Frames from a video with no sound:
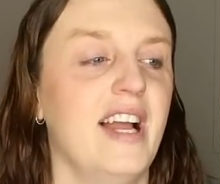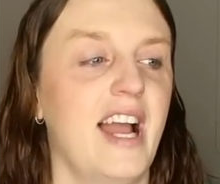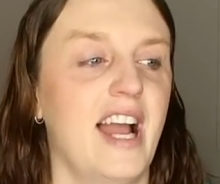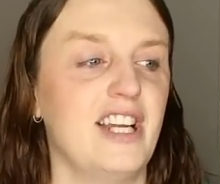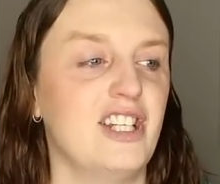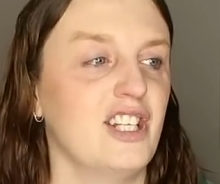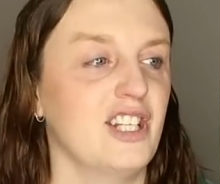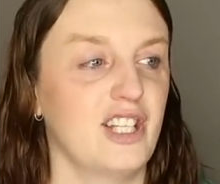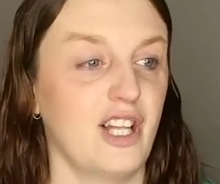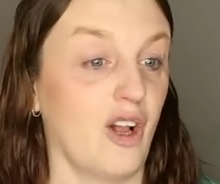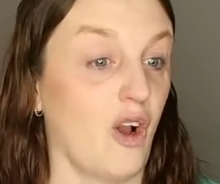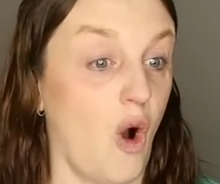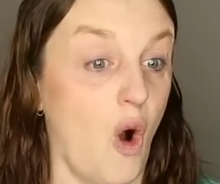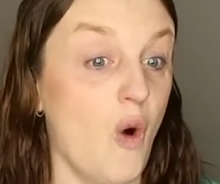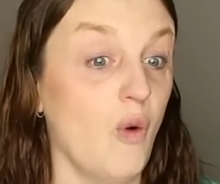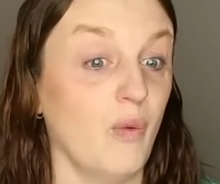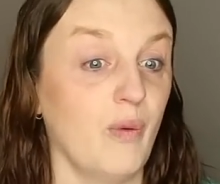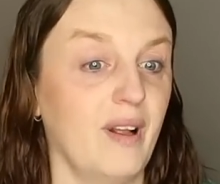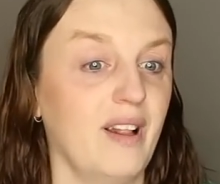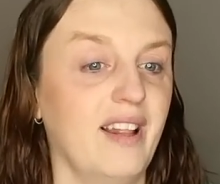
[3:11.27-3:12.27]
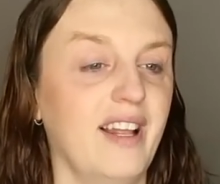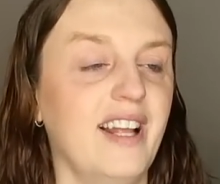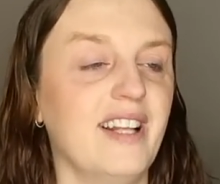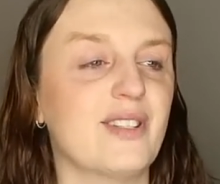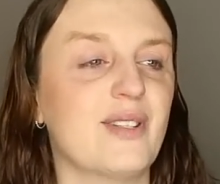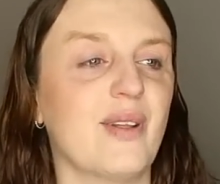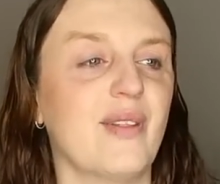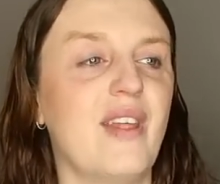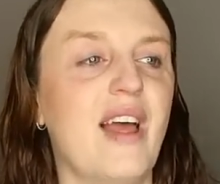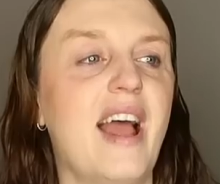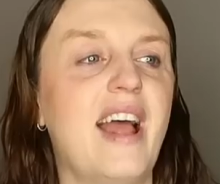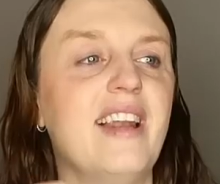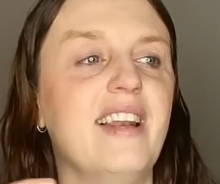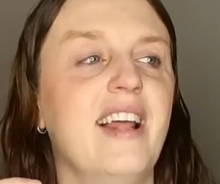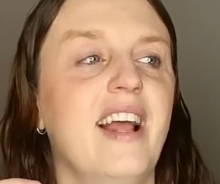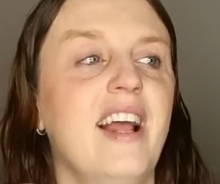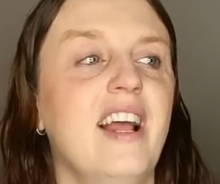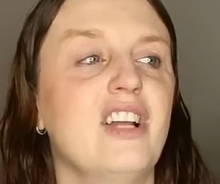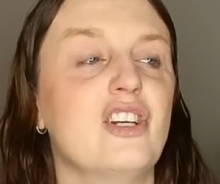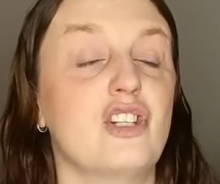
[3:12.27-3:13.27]
And she's like, oh, really? So
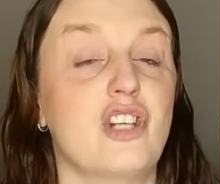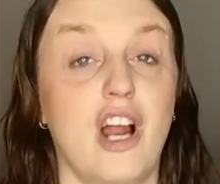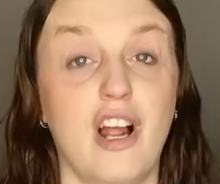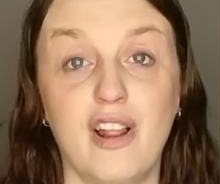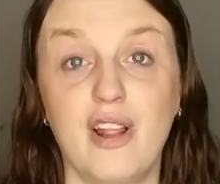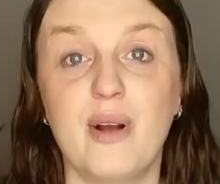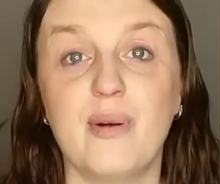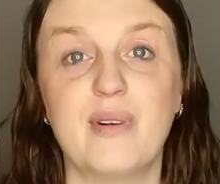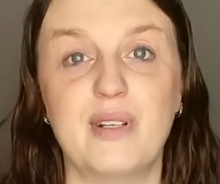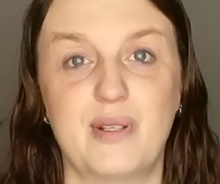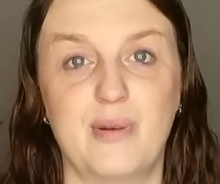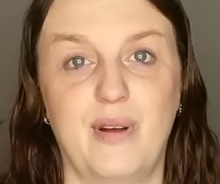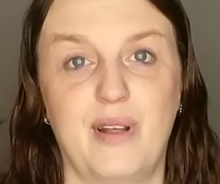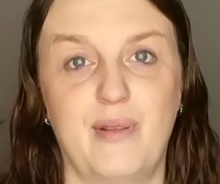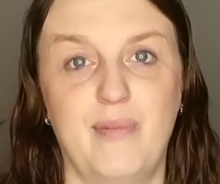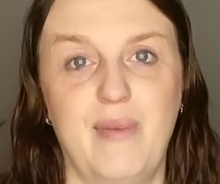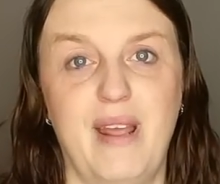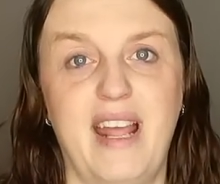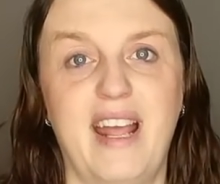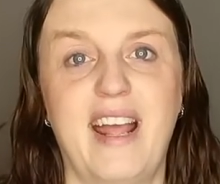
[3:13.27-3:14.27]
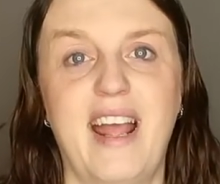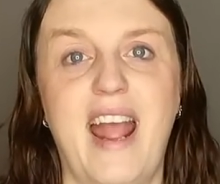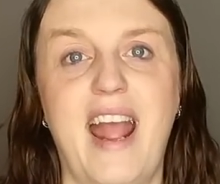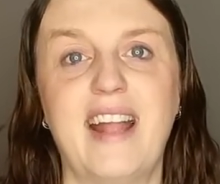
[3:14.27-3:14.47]
then Charlotte was with me.